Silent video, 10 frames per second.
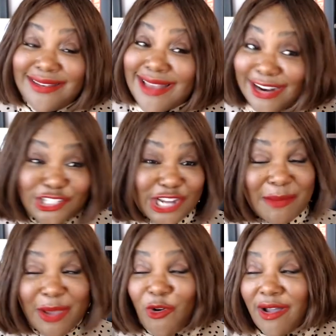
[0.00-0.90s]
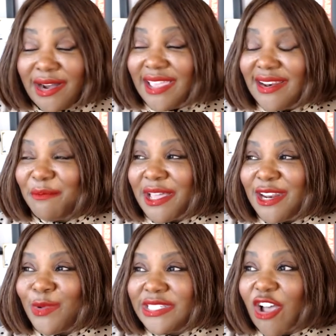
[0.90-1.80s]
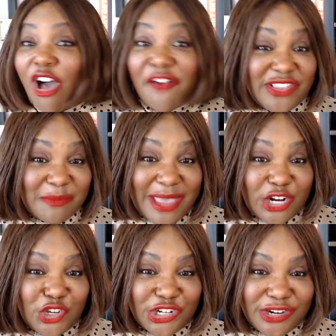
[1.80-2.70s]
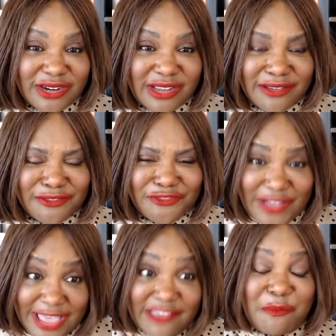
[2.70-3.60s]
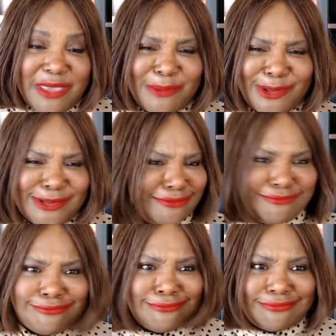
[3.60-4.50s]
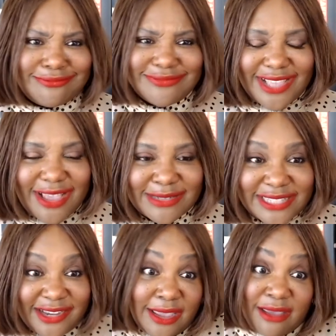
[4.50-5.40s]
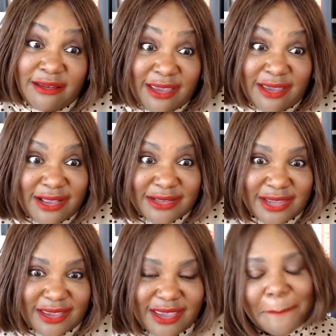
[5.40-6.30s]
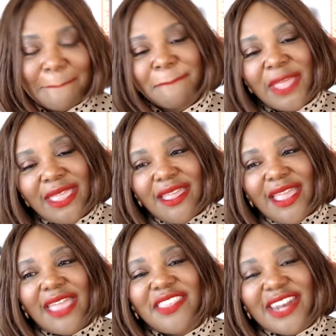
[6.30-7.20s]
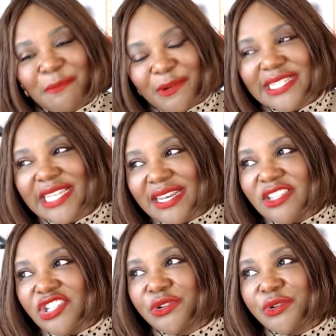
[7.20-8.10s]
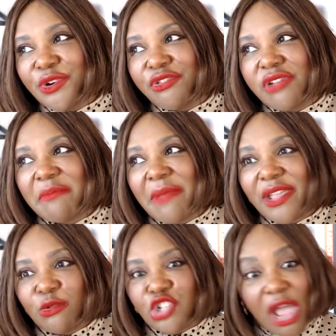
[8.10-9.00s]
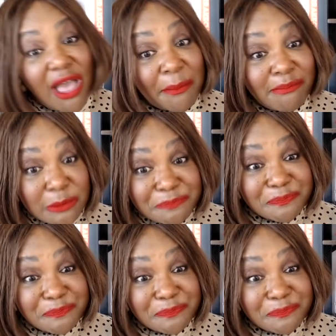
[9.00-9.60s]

and not a job I wanted, but it was office manager of 5 people. I was like, okay, I'll take it. And then I proceeded to create my own job.